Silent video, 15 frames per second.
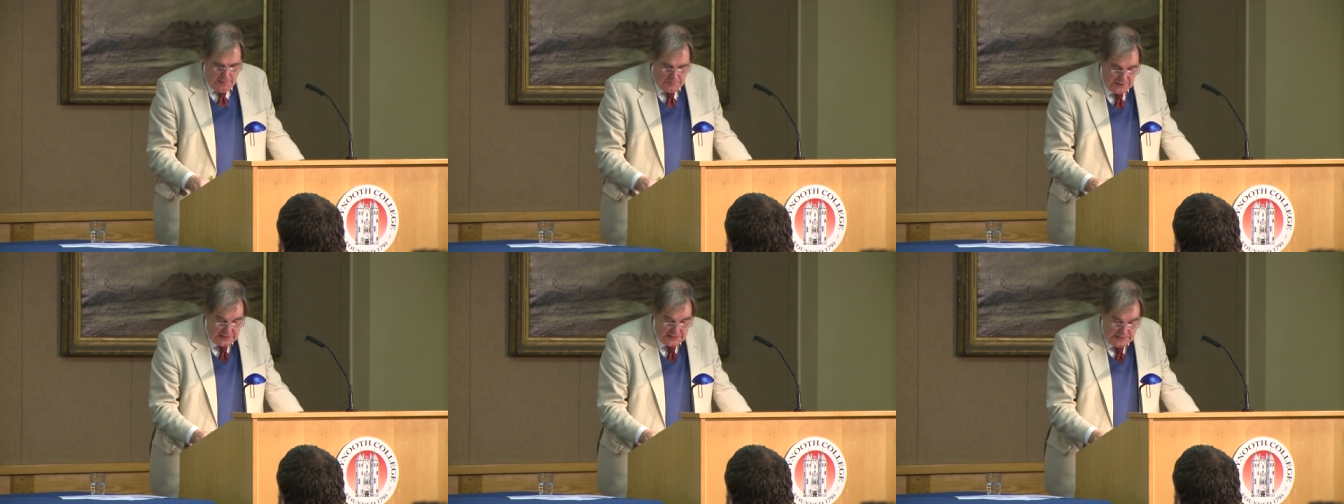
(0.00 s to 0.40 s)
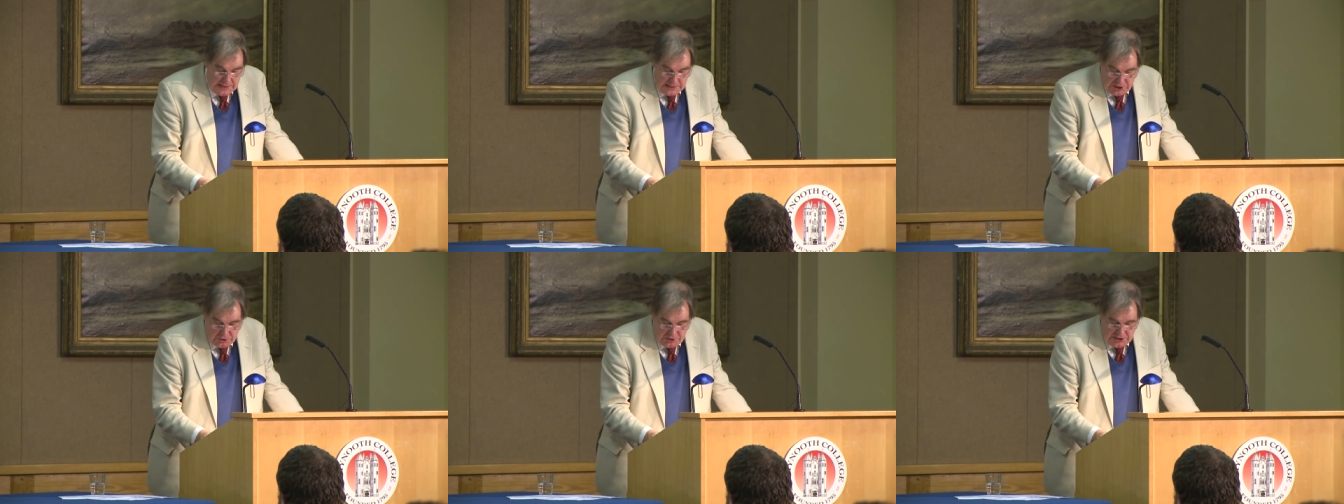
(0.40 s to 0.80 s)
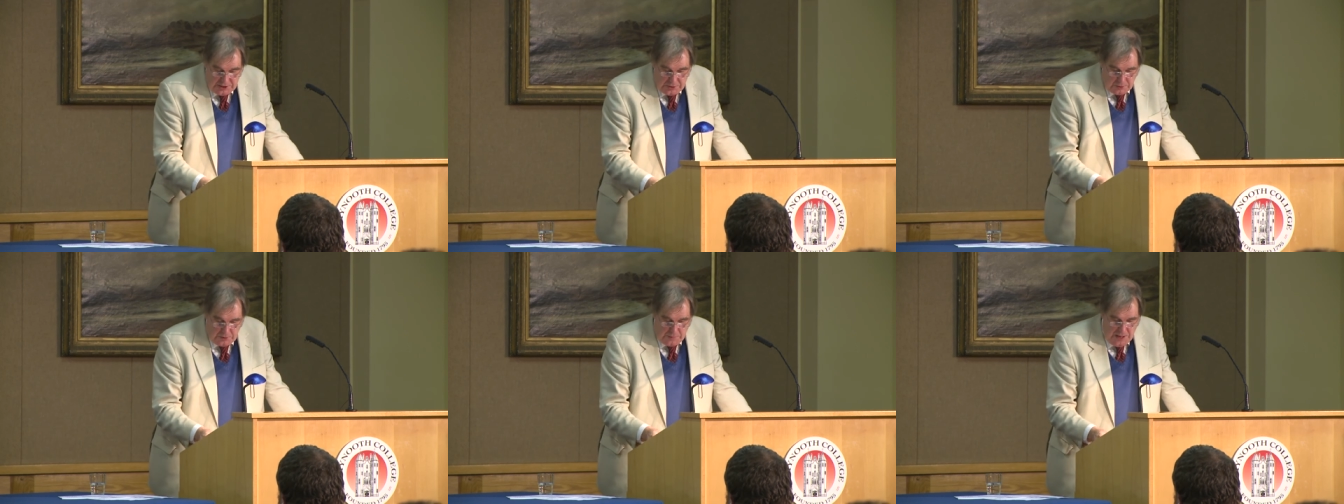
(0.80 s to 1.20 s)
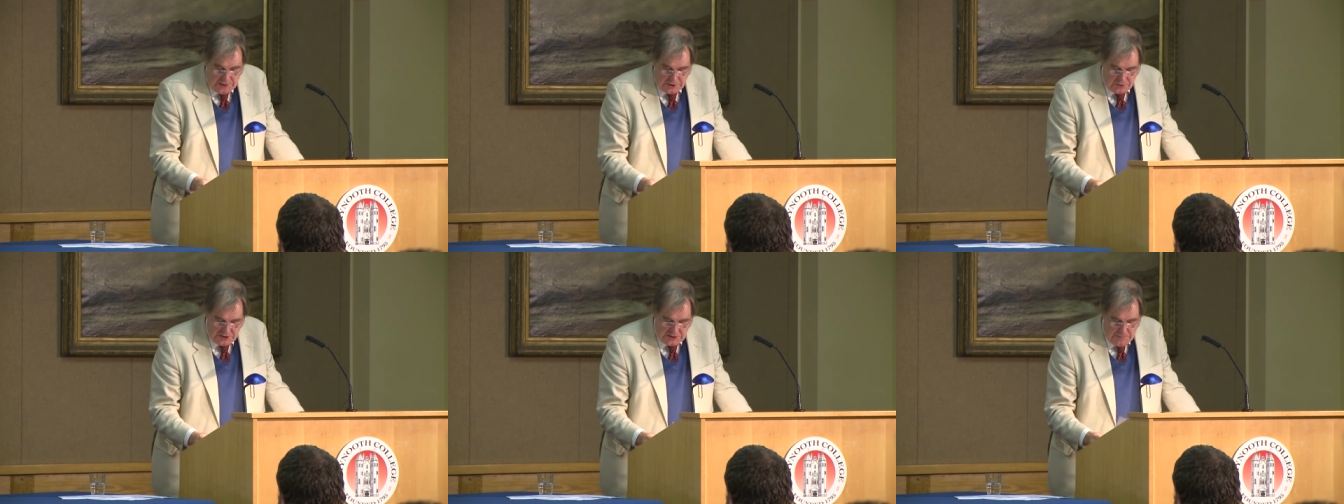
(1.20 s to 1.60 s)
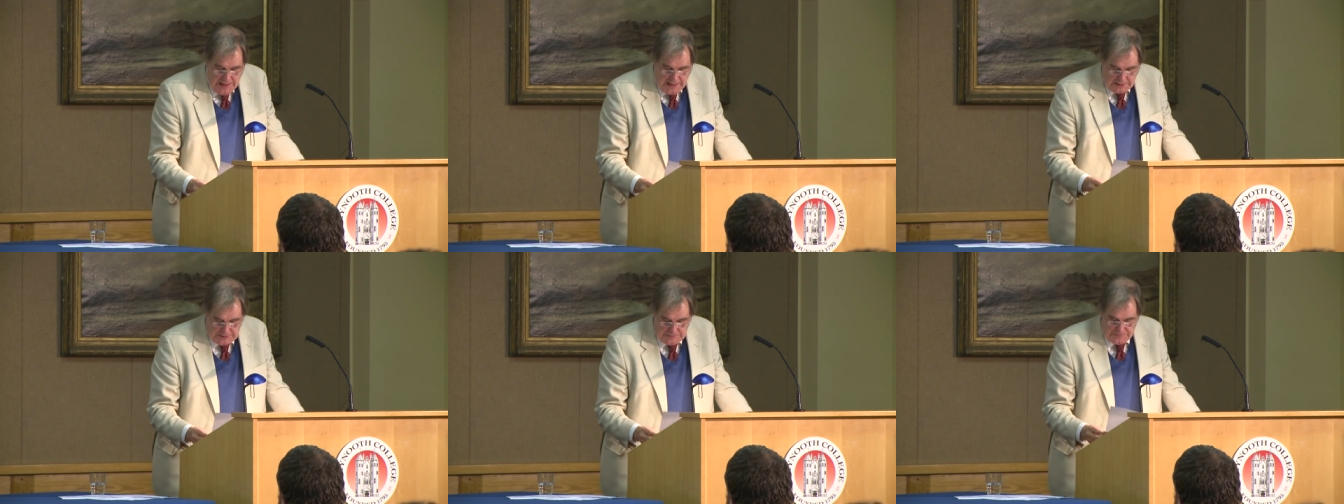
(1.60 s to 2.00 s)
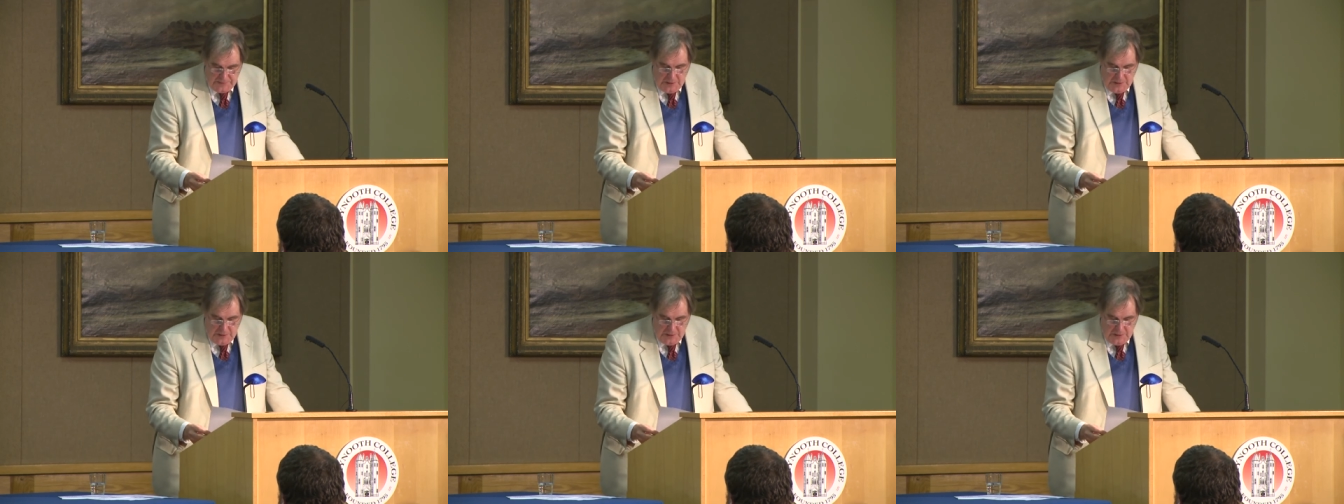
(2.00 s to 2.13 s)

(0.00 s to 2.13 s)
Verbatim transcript: But his industry still commands respect.